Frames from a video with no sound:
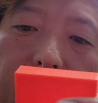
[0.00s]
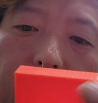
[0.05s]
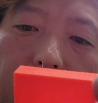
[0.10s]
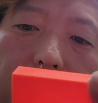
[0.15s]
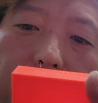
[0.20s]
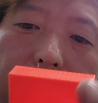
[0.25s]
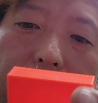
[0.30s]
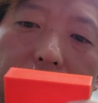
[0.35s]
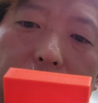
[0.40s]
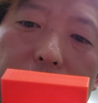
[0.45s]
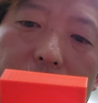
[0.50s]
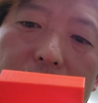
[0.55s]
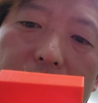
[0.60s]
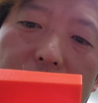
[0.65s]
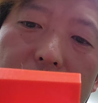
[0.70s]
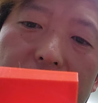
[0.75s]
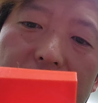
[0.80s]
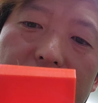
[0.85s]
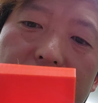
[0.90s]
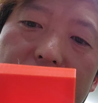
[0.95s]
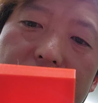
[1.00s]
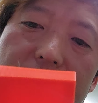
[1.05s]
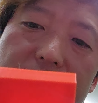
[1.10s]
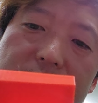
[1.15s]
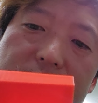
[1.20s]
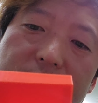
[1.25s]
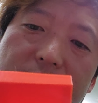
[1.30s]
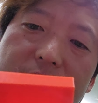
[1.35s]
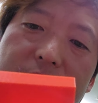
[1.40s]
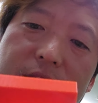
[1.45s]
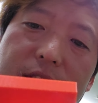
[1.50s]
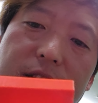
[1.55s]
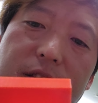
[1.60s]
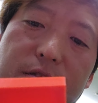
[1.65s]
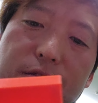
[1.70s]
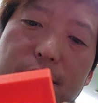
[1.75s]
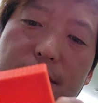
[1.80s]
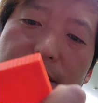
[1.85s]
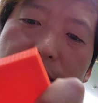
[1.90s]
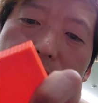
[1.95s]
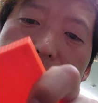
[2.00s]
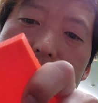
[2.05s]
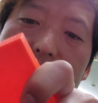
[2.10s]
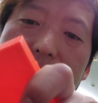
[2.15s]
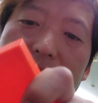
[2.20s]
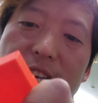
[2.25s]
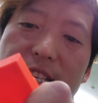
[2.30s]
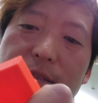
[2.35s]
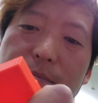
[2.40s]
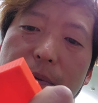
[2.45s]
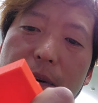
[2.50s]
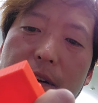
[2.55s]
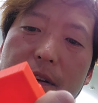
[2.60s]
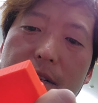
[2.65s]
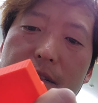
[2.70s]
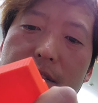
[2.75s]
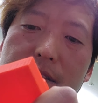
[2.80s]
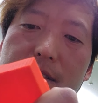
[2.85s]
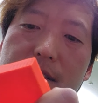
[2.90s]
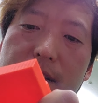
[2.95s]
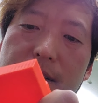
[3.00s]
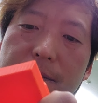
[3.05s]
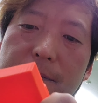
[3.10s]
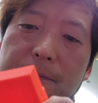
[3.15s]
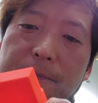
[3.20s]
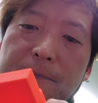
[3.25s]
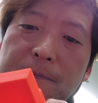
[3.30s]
the beauty is that you use less parts,